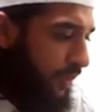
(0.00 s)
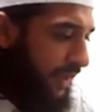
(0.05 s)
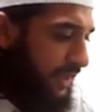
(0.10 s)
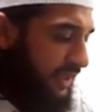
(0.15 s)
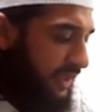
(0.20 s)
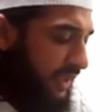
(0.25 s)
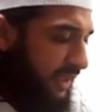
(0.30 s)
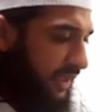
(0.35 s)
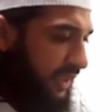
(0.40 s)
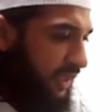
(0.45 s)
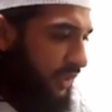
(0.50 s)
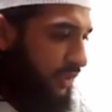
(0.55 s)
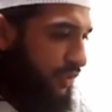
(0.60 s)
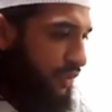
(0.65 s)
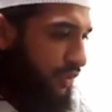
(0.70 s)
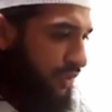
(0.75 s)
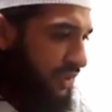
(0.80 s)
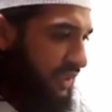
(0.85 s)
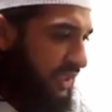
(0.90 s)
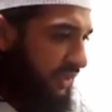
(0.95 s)
basically
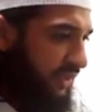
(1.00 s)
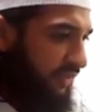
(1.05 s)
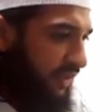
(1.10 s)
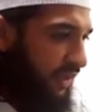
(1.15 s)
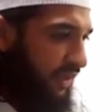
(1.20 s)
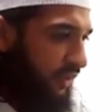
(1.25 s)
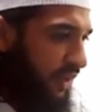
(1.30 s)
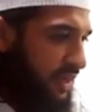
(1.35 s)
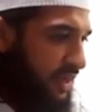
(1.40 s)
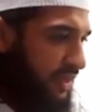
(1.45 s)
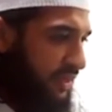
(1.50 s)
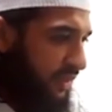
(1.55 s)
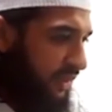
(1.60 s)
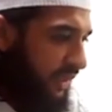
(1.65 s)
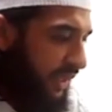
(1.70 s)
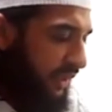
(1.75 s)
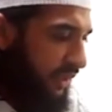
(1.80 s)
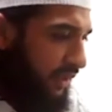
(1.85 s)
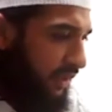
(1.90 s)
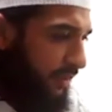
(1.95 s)
you're receiving rental
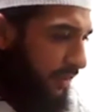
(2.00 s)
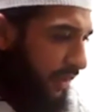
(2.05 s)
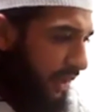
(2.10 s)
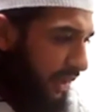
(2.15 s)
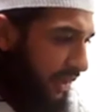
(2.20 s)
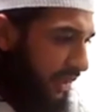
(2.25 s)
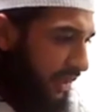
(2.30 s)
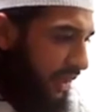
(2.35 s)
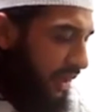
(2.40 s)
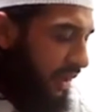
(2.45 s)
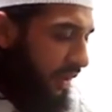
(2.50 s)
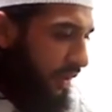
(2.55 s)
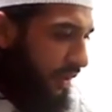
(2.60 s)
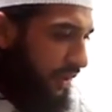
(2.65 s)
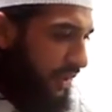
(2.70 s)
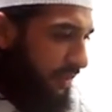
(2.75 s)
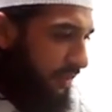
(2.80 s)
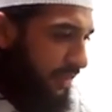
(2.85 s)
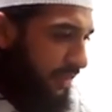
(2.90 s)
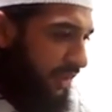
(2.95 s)
income, right,
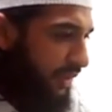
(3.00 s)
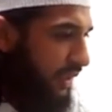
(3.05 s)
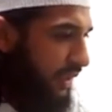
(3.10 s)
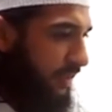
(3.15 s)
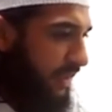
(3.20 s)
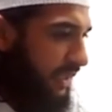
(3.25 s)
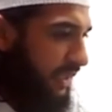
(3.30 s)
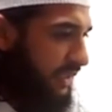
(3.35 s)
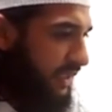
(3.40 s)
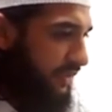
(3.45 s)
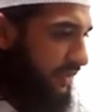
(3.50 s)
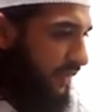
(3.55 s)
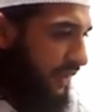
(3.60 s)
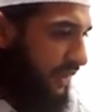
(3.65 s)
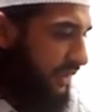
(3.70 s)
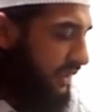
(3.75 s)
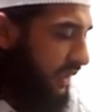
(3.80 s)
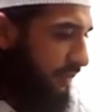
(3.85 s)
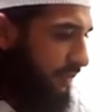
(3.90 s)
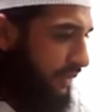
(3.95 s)
on a monthly basis, for
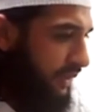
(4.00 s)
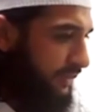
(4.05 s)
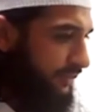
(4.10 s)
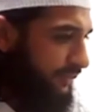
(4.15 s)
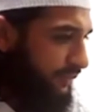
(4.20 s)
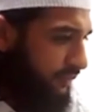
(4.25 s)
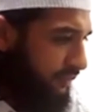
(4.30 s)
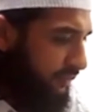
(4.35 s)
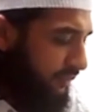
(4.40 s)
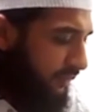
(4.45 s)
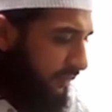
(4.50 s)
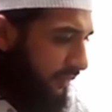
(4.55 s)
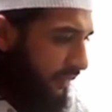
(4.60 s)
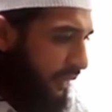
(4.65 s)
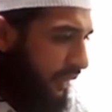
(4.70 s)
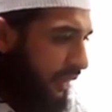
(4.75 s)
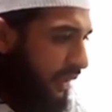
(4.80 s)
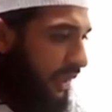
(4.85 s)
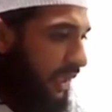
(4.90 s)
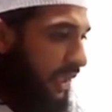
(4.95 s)
example.
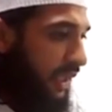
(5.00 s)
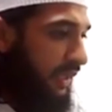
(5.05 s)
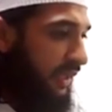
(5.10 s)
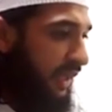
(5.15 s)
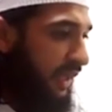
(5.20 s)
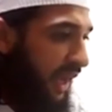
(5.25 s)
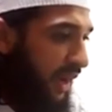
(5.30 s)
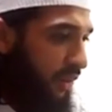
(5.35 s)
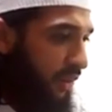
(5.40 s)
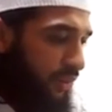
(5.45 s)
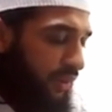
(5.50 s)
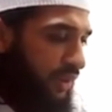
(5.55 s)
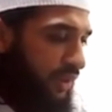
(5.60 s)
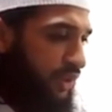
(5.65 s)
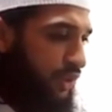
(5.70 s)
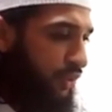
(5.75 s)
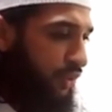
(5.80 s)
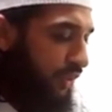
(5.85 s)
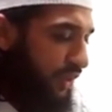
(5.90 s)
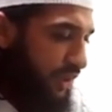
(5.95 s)
Now,
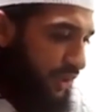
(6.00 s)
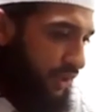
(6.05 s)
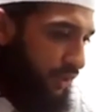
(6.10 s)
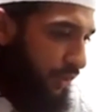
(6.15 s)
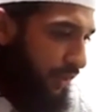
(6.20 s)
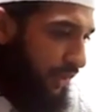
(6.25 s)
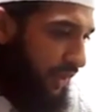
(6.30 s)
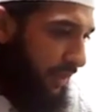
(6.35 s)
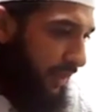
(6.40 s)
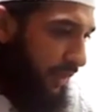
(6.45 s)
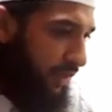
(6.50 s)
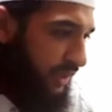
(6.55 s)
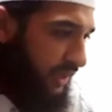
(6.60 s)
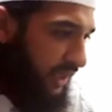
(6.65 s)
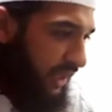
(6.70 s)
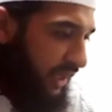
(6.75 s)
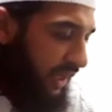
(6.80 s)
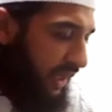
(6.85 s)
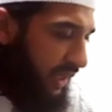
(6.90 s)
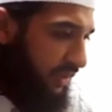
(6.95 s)
you don't need to worry about
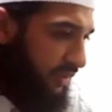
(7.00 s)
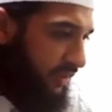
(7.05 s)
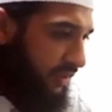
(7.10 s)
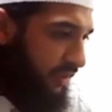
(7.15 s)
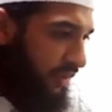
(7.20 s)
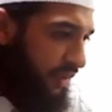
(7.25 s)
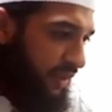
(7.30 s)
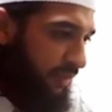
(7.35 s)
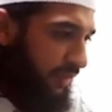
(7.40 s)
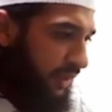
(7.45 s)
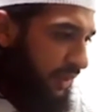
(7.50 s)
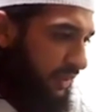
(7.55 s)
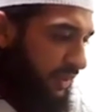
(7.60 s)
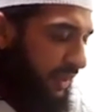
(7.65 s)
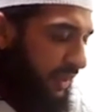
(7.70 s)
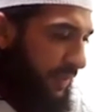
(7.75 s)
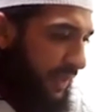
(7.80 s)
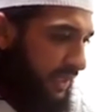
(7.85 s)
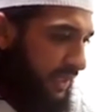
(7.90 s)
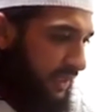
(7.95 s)
zakat on a
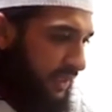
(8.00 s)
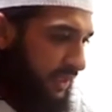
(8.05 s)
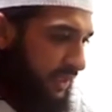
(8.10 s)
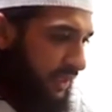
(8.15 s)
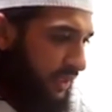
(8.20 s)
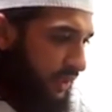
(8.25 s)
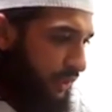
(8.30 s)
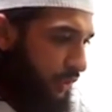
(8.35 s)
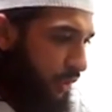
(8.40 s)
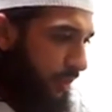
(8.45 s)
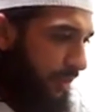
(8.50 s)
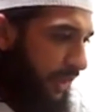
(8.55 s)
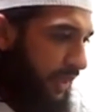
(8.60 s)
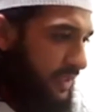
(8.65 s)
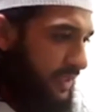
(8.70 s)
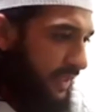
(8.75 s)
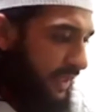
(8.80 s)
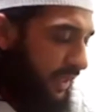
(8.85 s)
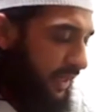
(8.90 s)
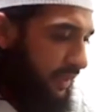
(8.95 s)
monthly basis because you don't pay
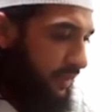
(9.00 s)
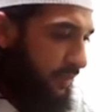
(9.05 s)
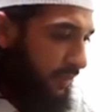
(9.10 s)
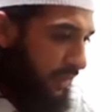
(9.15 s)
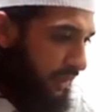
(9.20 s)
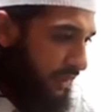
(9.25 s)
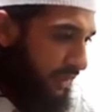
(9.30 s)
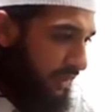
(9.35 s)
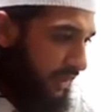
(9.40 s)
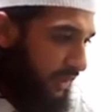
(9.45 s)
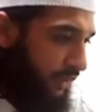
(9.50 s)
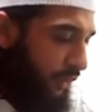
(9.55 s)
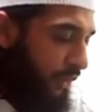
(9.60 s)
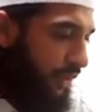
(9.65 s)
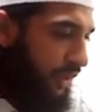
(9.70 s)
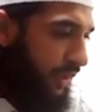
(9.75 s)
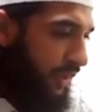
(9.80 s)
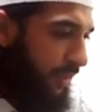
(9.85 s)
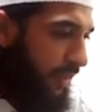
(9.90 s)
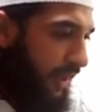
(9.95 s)
zakat monthly, you
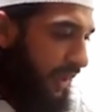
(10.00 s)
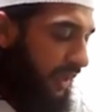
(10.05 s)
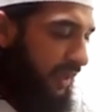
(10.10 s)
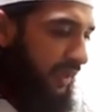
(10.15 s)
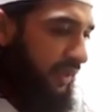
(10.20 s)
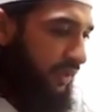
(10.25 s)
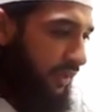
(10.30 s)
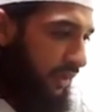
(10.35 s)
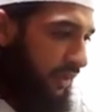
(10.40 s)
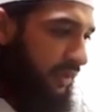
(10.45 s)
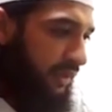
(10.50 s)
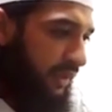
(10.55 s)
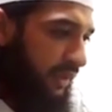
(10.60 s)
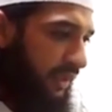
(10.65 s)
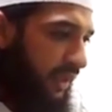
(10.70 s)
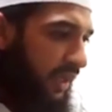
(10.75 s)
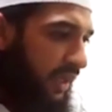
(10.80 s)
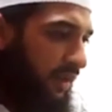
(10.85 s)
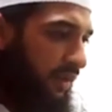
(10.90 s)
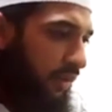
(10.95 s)
only pay
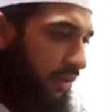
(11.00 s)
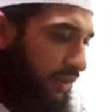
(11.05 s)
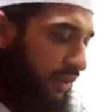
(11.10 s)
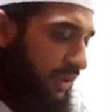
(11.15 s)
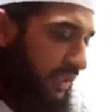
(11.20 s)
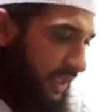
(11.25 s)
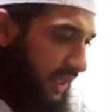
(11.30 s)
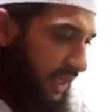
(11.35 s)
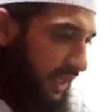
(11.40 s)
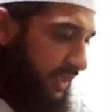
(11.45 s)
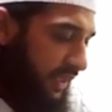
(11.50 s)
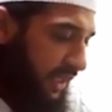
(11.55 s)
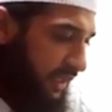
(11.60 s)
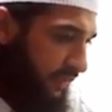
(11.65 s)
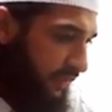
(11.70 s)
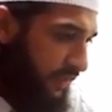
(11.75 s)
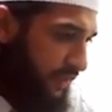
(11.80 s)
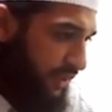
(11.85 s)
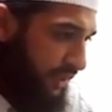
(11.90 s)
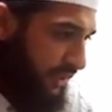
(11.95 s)
yearly on your zakat
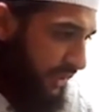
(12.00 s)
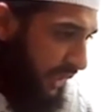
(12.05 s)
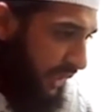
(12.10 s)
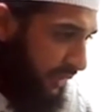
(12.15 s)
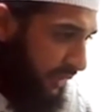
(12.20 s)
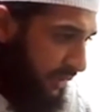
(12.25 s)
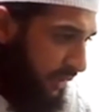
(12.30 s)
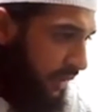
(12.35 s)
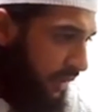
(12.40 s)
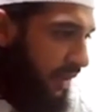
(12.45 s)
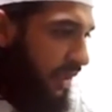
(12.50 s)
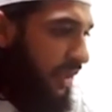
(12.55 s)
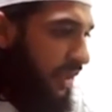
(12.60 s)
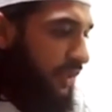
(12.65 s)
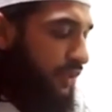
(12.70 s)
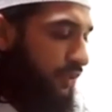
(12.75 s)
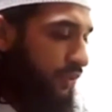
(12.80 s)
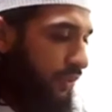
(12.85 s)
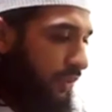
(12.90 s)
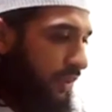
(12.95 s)
anniversary date.
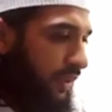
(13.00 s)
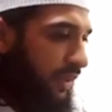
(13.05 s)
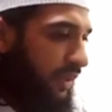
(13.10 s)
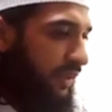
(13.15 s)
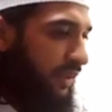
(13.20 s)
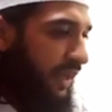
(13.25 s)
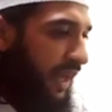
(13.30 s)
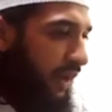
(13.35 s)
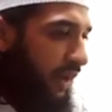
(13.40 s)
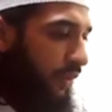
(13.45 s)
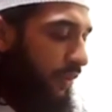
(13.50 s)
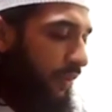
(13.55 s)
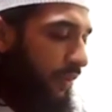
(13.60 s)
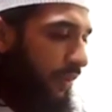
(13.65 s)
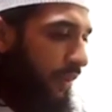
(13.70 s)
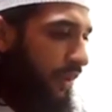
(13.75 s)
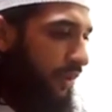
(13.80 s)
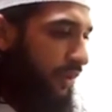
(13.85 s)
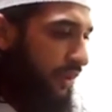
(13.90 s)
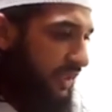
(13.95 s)
So now,
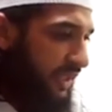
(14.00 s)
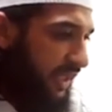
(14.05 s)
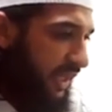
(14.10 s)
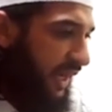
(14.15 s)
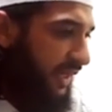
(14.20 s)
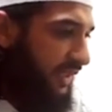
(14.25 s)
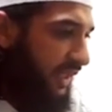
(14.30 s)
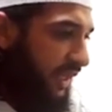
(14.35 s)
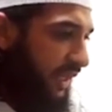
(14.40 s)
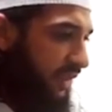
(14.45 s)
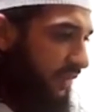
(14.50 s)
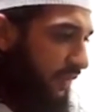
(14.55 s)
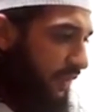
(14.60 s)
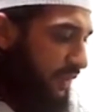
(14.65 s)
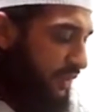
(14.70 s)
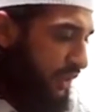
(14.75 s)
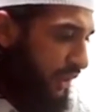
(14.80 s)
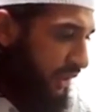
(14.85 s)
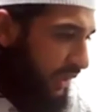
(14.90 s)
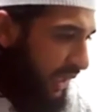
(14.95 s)
on your zakat
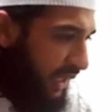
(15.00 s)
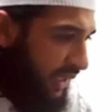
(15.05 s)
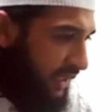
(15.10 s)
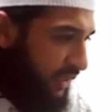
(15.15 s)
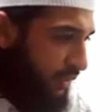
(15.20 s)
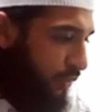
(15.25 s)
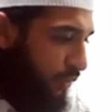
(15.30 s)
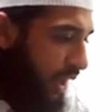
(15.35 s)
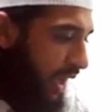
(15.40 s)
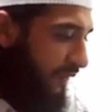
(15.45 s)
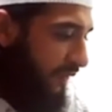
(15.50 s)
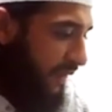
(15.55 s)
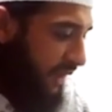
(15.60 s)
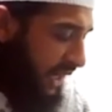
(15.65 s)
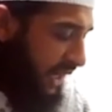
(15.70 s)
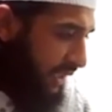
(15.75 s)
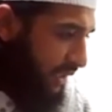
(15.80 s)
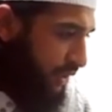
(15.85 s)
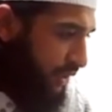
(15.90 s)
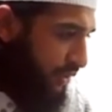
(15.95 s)
anniversary date, whatever
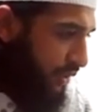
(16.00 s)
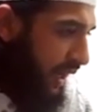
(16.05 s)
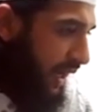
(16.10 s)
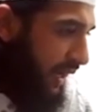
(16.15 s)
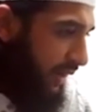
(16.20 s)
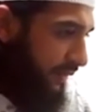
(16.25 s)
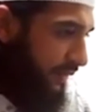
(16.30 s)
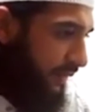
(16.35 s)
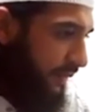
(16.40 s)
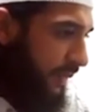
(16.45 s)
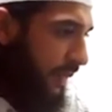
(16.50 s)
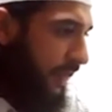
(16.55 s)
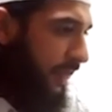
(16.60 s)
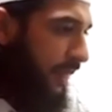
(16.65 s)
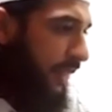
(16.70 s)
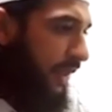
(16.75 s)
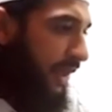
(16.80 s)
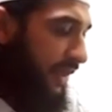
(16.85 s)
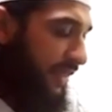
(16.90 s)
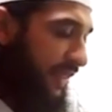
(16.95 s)
cash you have,
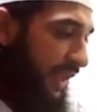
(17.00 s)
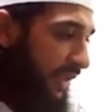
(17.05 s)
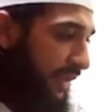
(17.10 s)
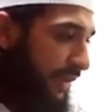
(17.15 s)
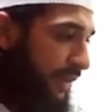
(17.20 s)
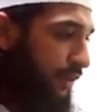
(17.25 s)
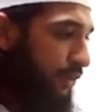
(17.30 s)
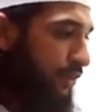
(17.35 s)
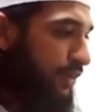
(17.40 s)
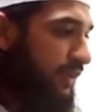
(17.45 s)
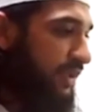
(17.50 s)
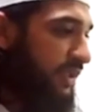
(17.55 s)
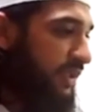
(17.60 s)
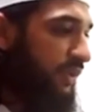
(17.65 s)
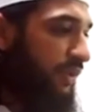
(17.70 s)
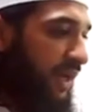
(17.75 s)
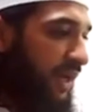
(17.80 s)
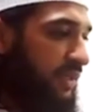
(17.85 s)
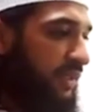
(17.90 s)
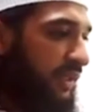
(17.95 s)
and that includes the
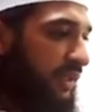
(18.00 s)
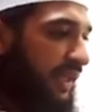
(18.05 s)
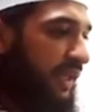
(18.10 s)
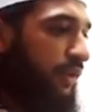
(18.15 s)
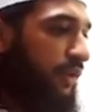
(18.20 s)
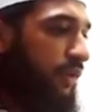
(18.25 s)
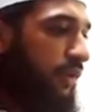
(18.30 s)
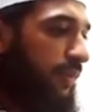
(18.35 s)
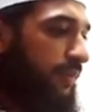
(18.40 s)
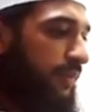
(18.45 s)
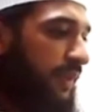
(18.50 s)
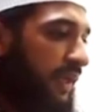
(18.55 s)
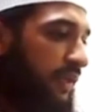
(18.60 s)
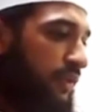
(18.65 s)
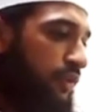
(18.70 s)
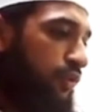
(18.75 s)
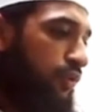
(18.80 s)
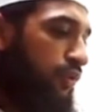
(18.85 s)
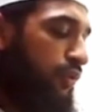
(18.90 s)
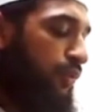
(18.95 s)
rental income that
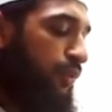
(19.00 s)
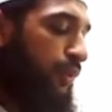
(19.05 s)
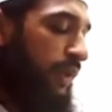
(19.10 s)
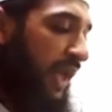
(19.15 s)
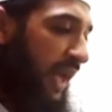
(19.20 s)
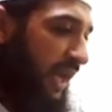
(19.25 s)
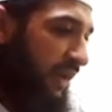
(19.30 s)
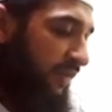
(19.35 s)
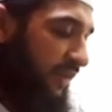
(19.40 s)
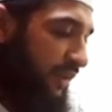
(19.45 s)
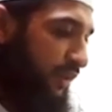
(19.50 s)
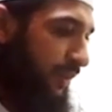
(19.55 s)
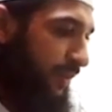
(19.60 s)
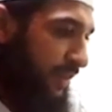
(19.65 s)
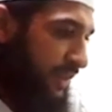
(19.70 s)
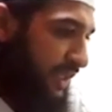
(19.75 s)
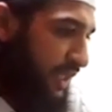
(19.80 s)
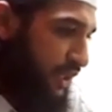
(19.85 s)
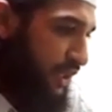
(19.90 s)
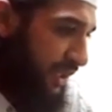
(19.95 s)
you will have in your
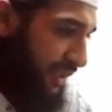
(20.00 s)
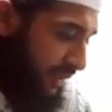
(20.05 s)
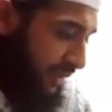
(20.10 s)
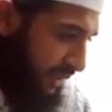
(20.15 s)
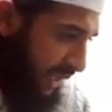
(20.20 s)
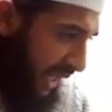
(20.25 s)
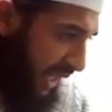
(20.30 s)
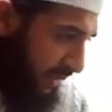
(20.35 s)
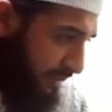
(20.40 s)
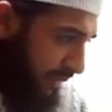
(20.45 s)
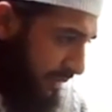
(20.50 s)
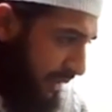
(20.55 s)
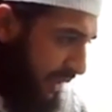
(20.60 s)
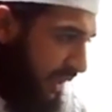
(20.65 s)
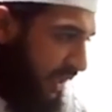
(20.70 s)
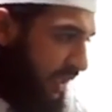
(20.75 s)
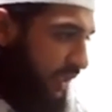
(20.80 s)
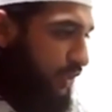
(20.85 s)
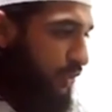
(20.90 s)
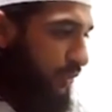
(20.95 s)
possession at the time,
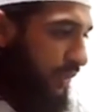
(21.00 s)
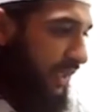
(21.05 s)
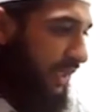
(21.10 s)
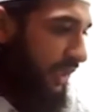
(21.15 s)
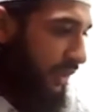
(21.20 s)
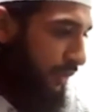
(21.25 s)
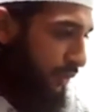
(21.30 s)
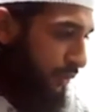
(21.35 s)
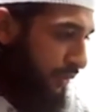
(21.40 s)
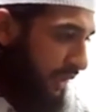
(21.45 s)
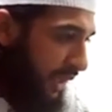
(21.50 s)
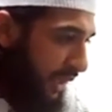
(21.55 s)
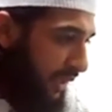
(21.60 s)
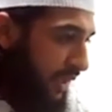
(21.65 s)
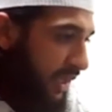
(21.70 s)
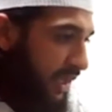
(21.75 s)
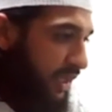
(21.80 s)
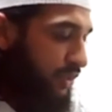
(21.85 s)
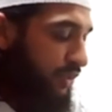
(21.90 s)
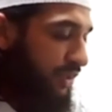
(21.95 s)
you will include that.
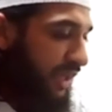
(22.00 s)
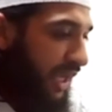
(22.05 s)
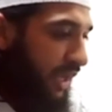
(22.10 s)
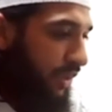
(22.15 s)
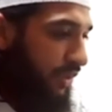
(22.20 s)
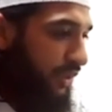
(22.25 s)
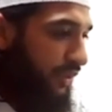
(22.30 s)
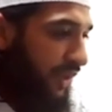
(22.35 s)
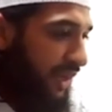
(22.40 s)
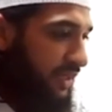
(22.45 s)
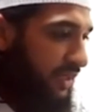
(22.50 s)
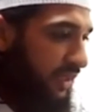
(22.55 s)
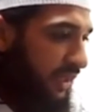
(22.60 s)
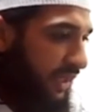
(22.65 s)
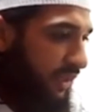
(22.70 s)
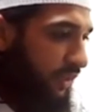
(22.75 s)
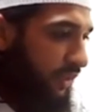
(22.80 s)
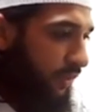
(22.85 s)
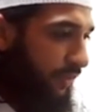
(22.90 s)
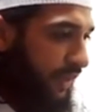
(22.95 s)
So now the rental
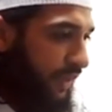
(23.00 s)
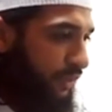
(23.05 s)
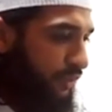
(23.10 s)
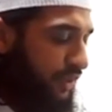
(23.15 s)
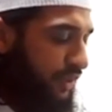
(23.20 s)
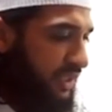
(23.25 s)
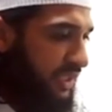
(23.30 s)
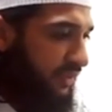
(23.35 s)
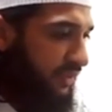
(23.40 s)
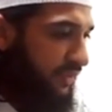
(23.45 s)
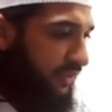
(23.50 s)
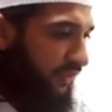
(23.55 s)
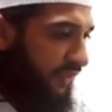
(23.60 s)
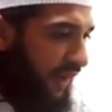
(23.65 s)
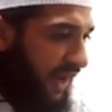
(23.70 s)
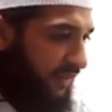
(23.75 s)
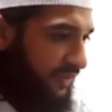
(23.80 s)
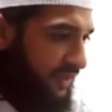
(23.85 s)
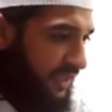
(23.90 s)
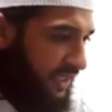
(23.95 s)
income that you received
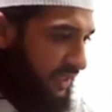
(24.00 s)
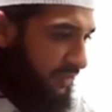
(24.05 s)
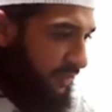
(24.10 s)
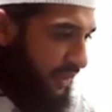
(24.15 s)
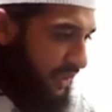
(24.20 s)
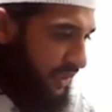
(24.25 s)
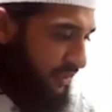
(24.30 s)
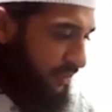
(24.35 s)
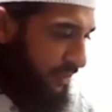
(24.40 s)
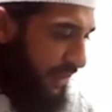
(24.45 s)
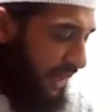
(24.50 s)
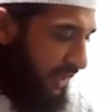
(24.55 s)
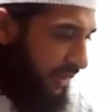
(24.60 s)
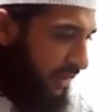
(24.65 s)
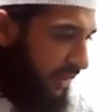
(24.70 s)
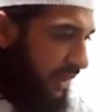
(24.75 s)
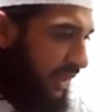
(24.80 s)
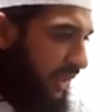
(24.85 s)
5-6 months back,